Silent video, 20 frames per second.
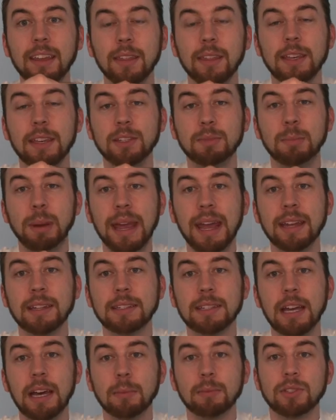these
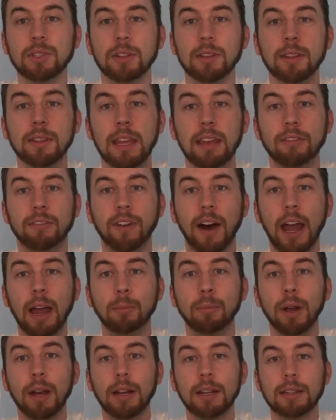bands up so that they
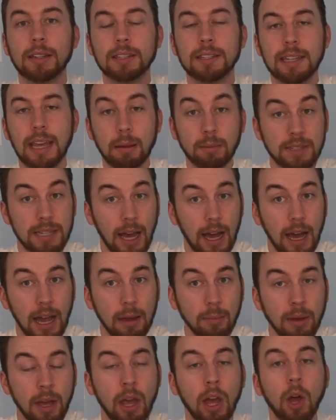vibrate at the same
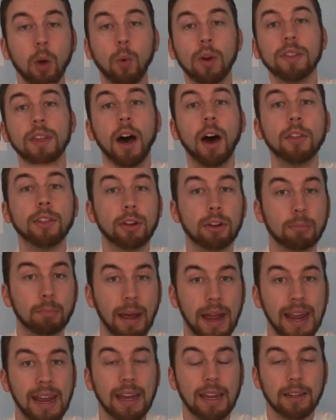time with other
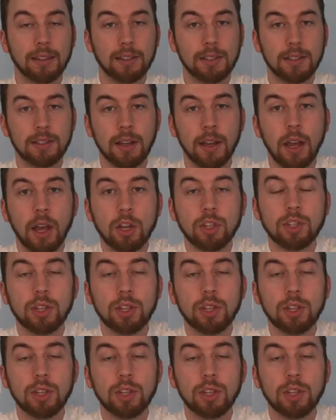bands,